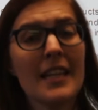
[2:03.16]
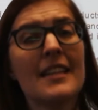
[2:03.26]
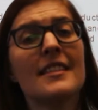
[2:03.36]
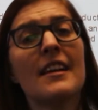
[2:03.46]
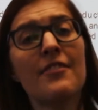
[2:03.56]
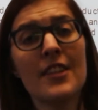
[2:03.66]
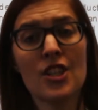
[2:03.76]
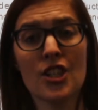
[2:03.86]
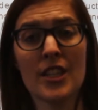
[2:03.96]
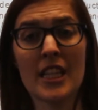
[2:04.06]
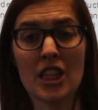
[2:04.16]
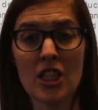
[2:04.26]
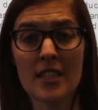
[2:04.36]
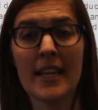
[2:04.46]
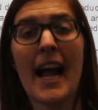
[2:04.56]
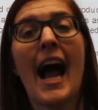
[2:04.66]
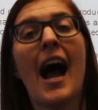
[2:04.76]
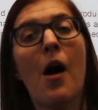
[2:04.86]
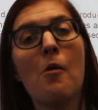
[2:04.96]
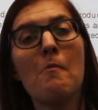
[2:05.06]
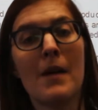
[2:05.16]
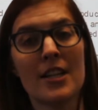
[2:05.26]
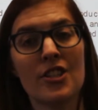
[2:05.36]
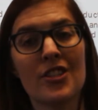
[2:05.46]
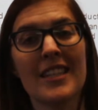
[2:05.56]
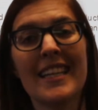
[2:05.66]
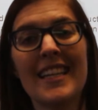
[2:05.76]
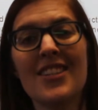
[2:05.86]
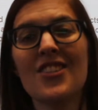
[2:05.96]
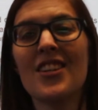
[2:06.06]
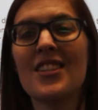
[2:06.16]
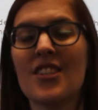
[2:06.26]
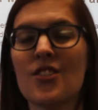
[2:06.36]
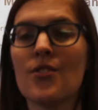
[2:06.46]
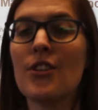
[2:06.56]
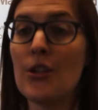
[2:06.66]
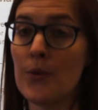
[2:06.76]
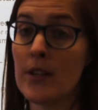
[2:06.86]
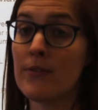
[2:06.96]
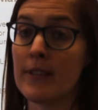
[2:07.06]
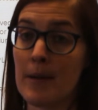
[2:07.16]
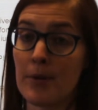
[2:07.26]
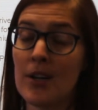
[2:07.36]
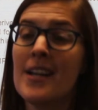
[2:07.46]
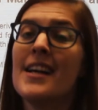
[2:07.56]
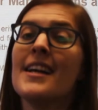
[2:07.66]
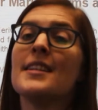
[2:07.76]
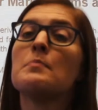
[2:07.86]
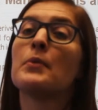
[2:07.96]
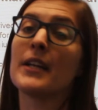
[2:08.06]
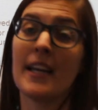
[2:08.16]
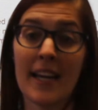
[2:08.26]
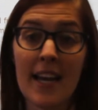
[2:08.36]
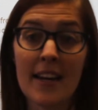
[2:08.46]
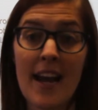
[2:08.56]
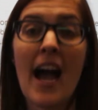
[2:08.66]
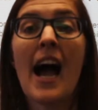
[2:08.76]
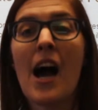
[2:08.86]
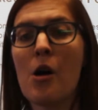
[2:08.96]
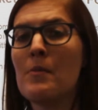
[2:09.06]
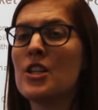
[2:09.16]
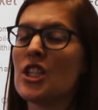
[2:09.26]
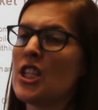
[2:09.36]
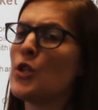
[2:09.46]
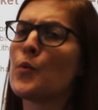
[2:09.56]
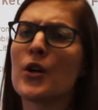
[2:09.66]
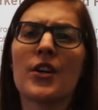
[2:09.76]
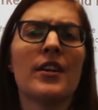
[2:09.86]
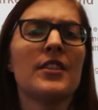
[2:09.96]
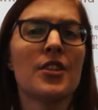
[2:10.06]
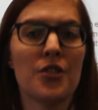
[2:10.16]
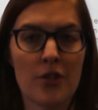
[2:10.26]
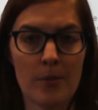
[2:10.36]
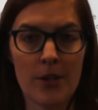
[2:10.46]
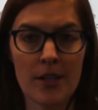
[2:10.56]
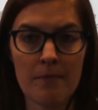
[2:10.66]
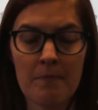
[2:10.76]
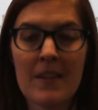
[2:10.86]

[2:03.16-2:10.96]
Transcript: is a definition that looks at how much each additional unit of labor is bringing in, how much each worker is contributing.